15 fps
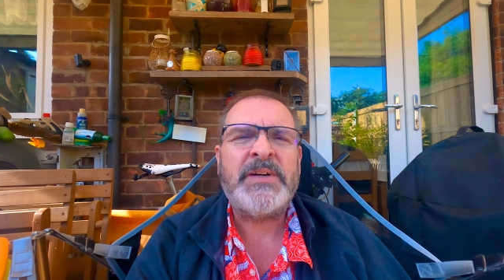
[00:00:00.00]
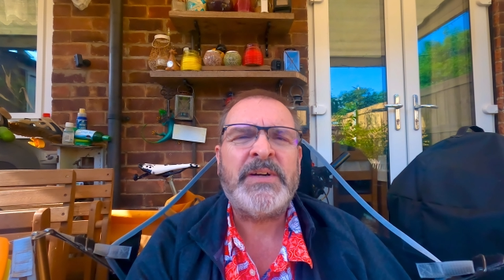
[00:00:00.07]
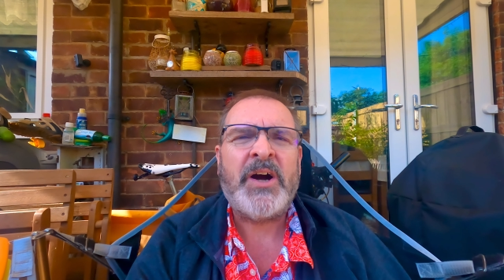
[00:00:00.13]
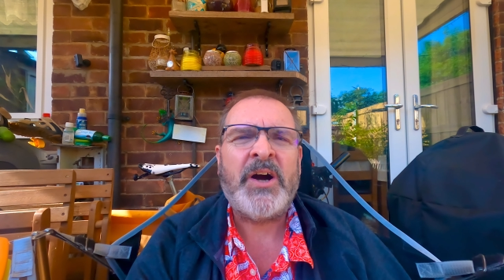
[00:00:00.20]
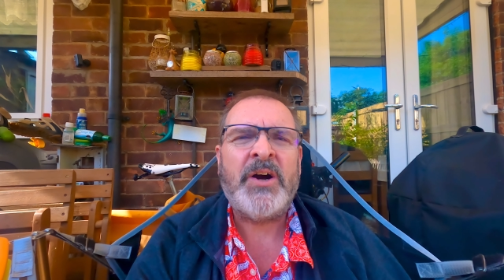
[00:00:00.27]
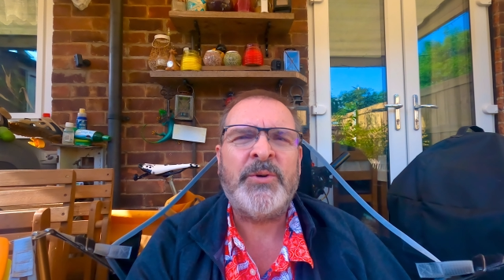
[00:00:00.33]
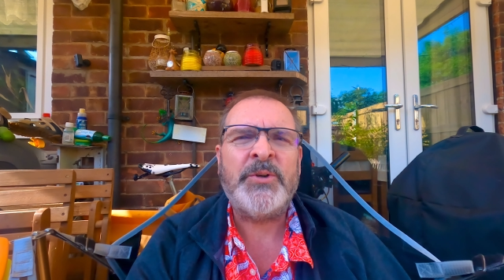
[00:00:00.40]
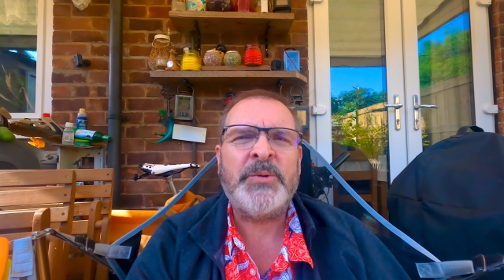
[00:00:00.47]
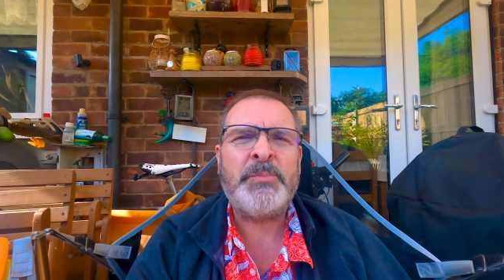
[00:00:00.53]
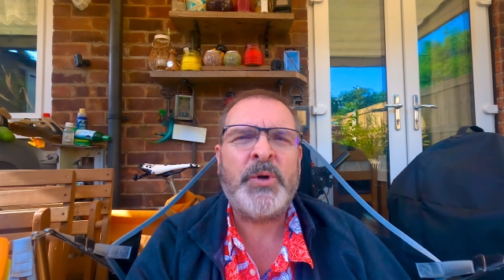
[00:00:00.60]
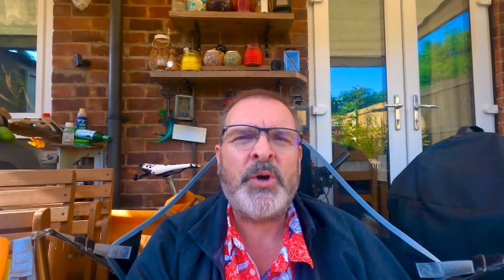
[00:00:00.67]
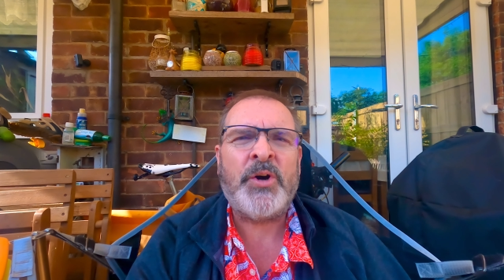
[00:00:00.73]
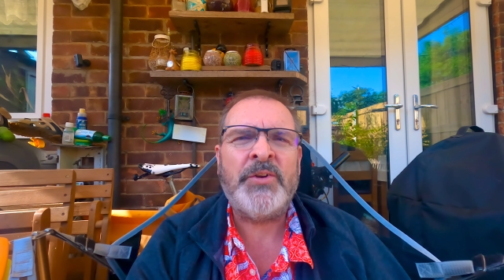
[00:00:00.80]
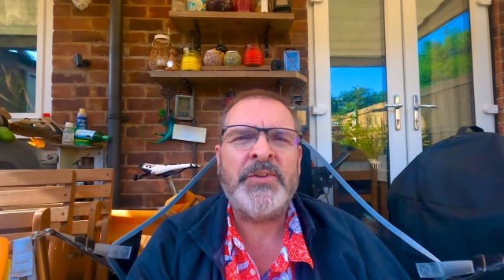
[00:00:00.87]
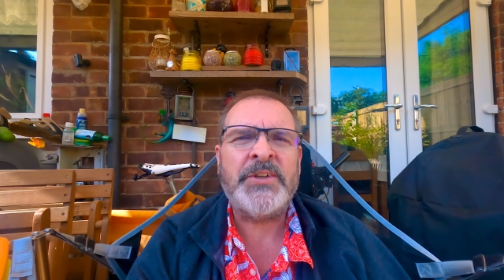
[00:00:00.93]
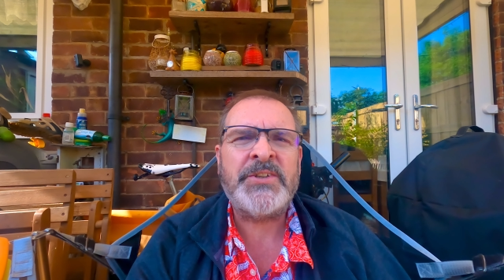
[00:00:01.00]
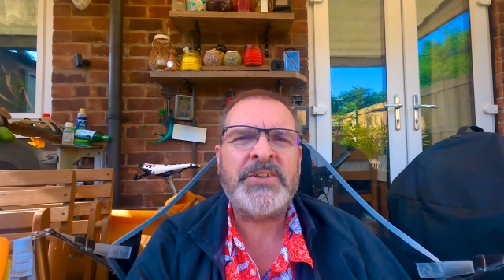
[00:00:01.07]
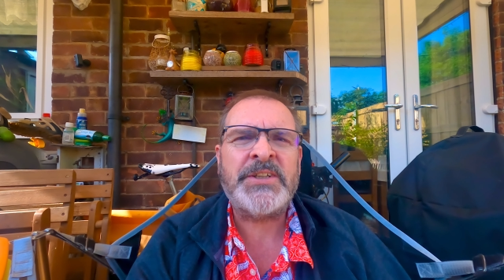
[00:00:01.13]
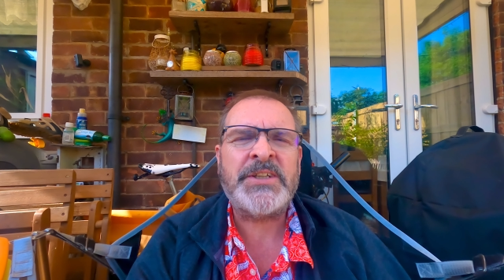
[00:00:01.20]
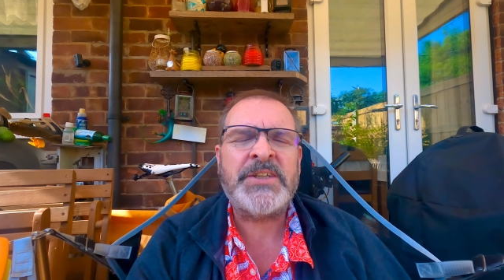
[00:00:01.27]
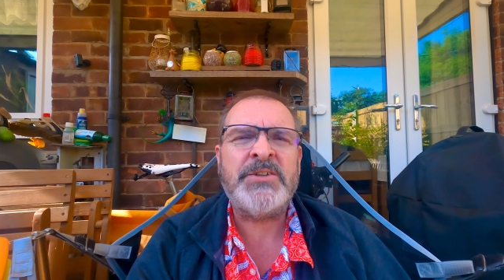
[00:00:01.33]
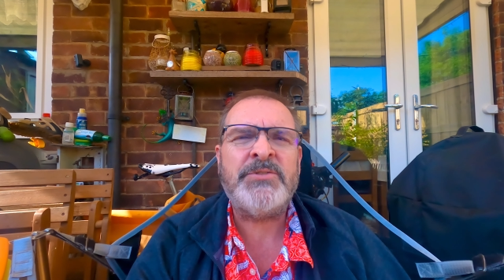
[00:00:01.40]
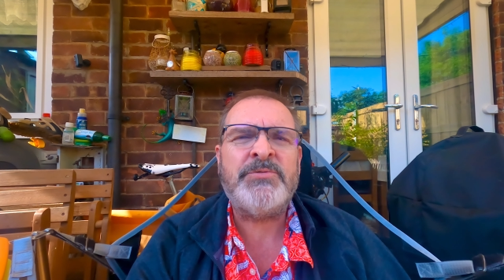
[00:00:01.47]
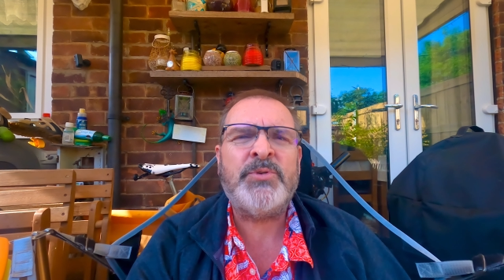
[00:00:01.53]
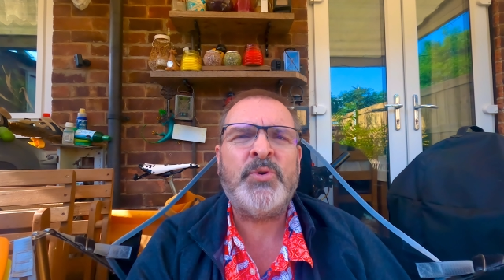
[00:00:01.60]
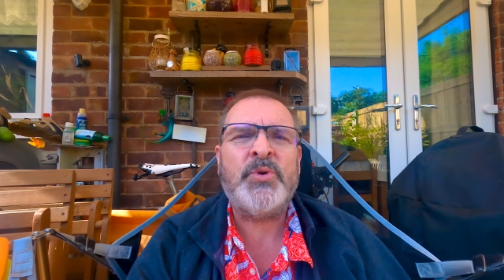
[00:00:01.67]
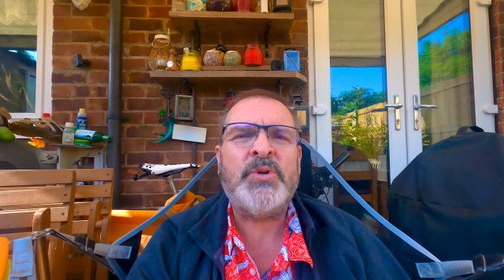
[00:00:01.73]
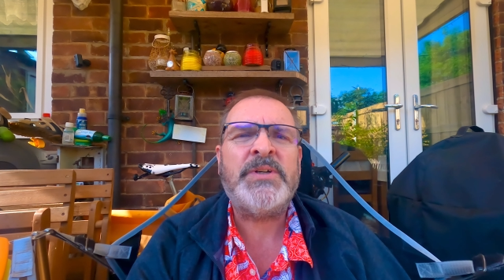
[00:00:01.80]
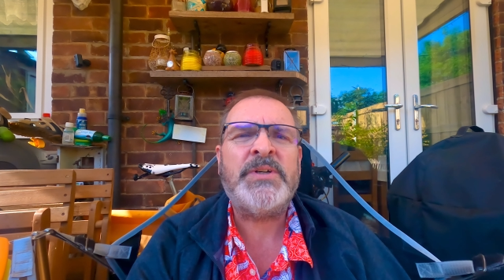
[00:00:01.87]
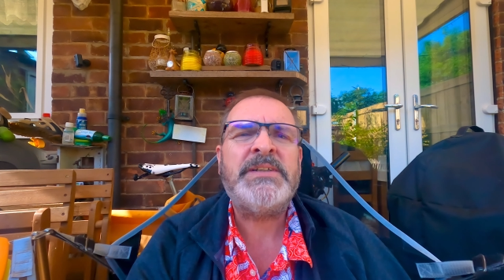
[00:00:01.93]
I would put on the
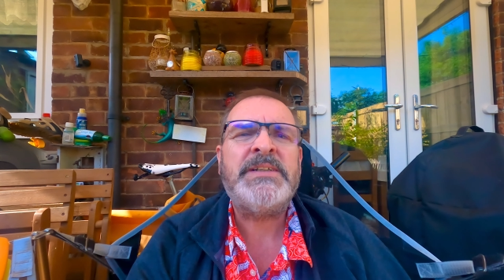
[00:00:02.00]
64.